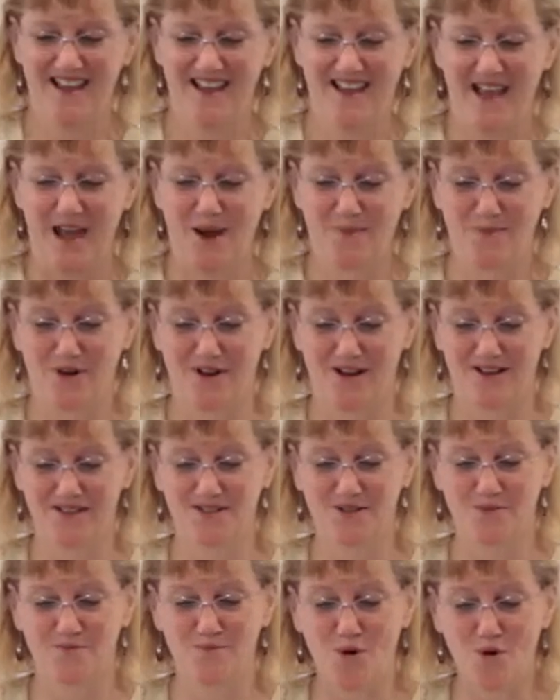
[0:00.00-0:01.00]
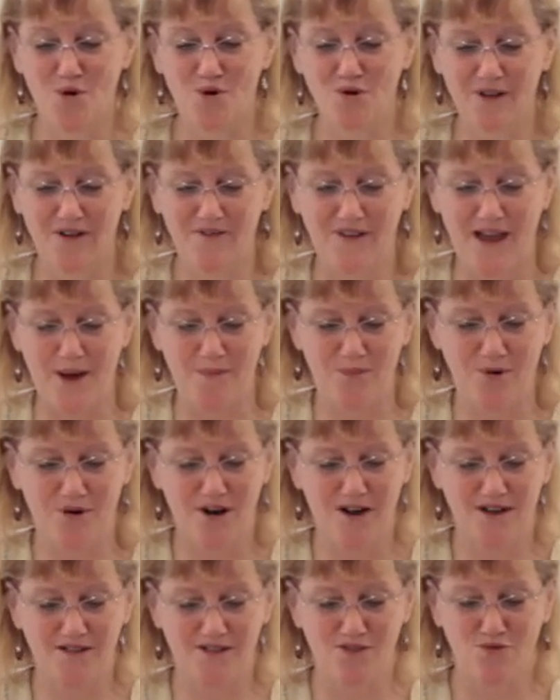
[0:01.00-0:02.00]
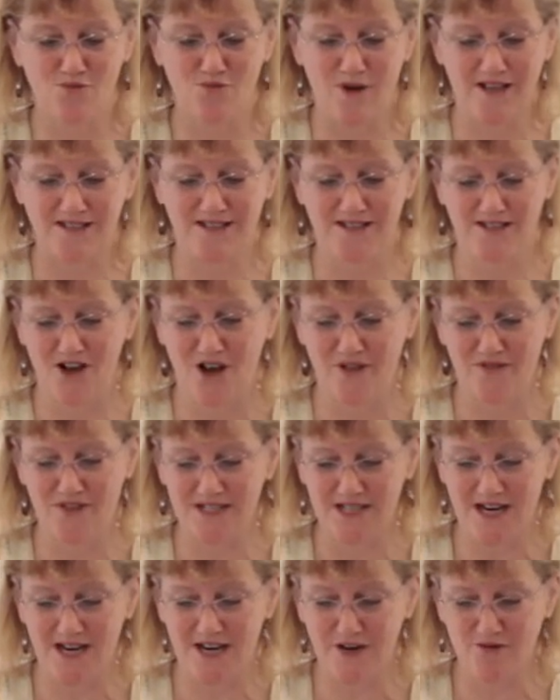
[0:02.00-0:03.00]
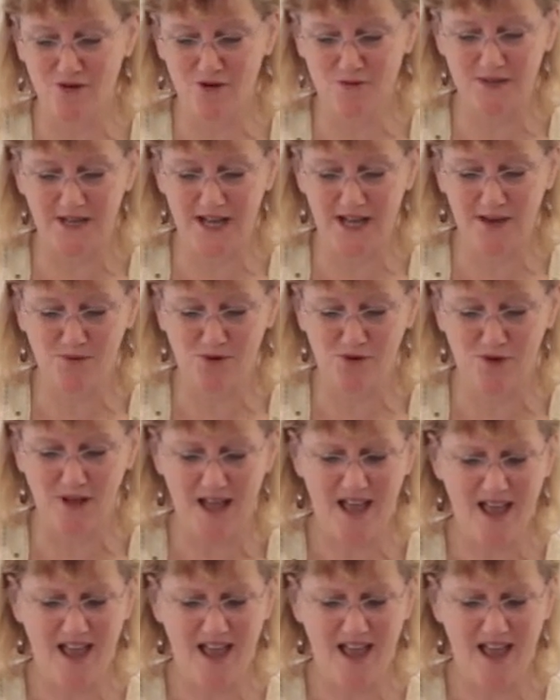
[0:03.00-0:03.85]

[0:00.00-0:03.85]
Apricots. The bowl of apricots rest on the dining room table,